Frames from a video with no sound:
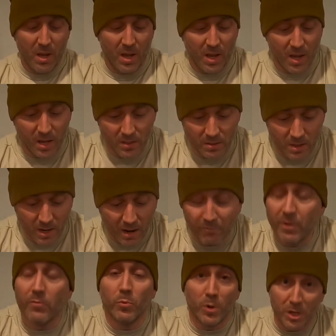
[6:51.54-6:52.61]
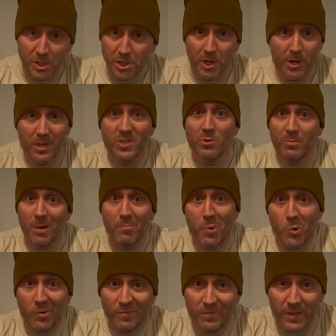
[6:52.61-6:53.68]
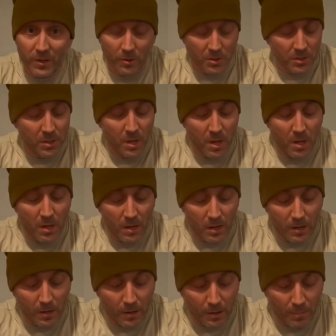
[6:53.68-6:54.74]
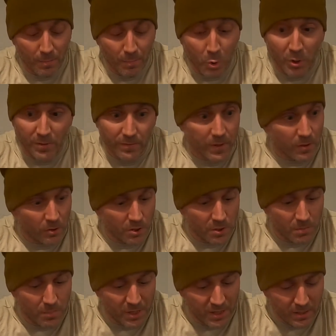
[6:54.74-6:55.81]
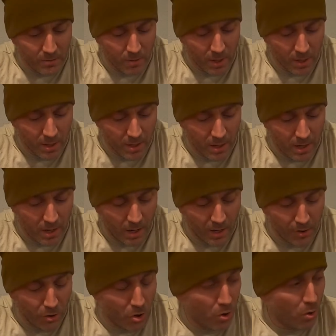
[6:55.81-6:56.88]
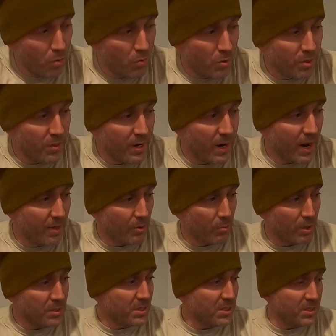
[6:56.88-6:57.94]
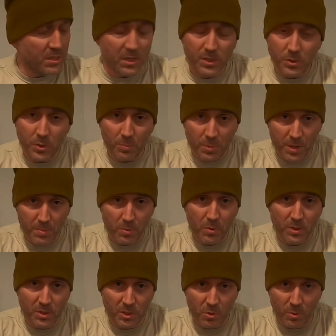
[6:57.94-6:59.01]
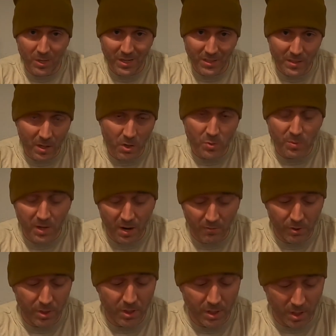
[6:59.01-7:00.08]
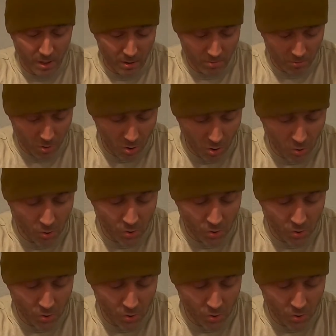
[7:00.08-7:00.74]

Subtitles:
And I've never run a charity, so I'm not pointing fingers. But anyway, I know the guy that runs this, and he's good people, and so when he tells me everything goes